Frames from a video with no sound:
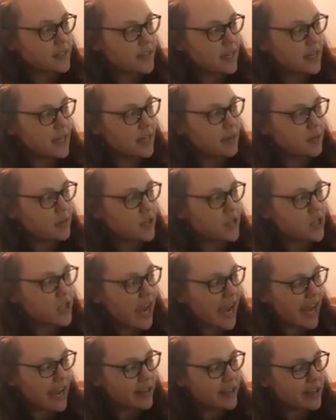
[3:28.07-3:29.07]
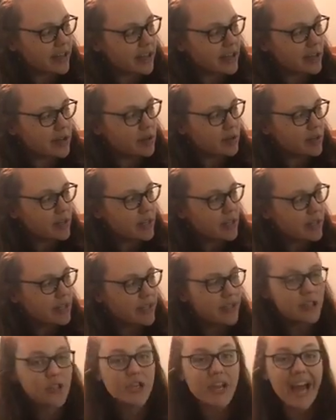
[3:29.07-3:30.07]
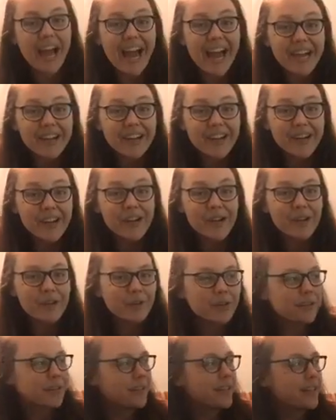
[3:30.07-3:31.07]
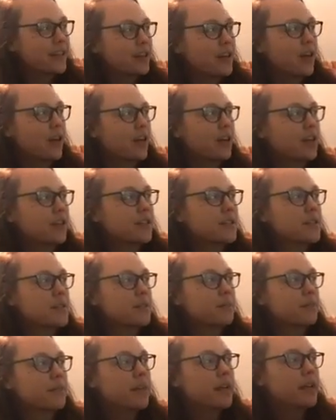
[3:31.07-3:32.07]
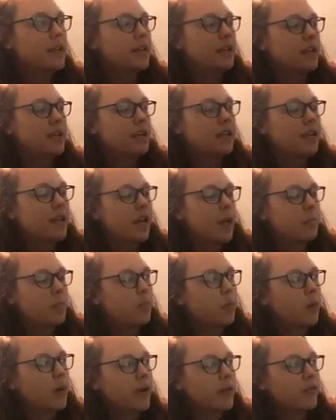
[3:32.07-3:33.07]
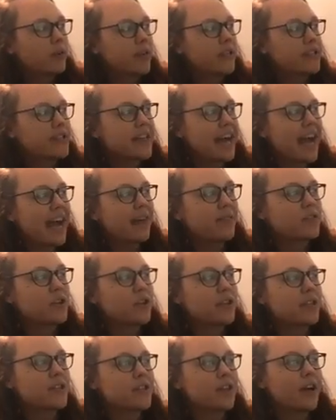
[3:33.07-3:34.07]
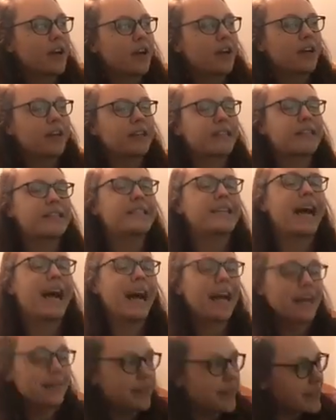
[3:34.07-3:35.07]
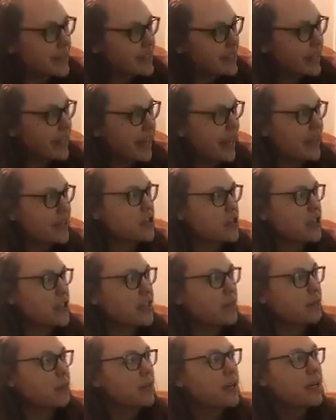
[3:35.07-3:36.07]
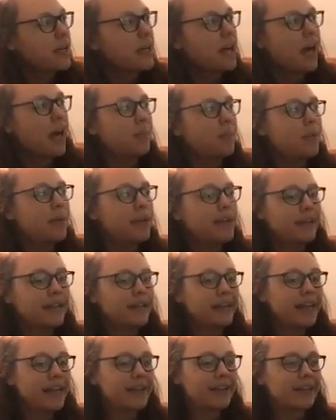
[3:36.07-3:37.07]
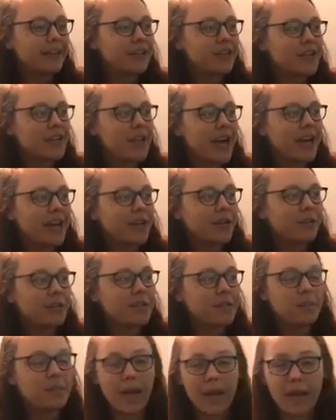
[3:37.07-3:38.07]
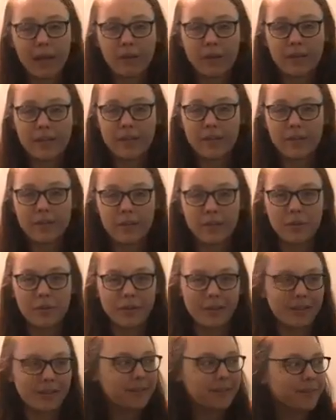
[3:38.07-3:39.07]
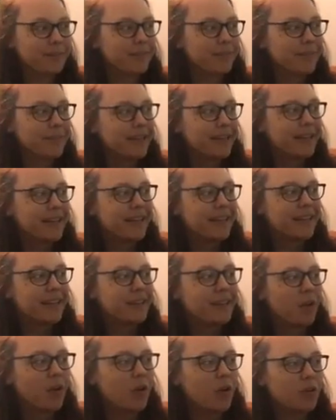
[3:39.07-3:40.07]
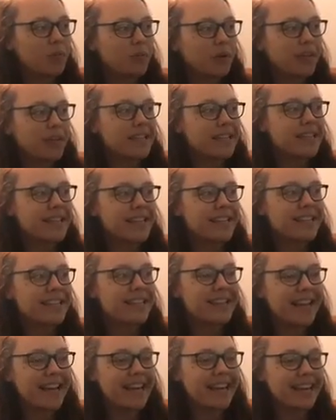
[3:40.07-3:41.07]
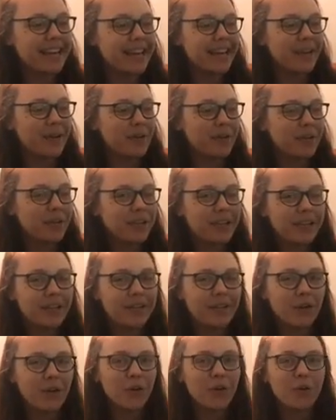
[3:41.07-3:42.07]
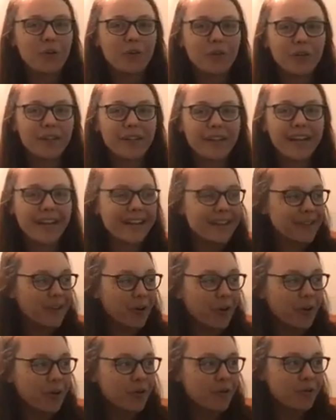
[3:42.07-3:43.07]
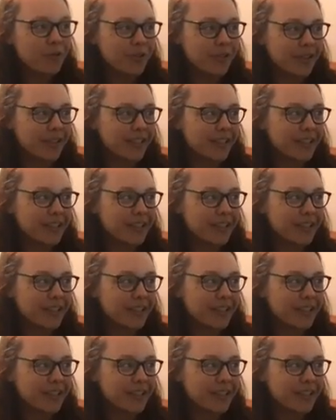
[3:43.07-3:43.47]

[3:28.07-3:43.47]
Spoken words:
name. Shadow, Shadow, he calls. A boy runs after the dog, diving to catch him. A minute later, Shadow is back with his owner. The old man says thank you over and over.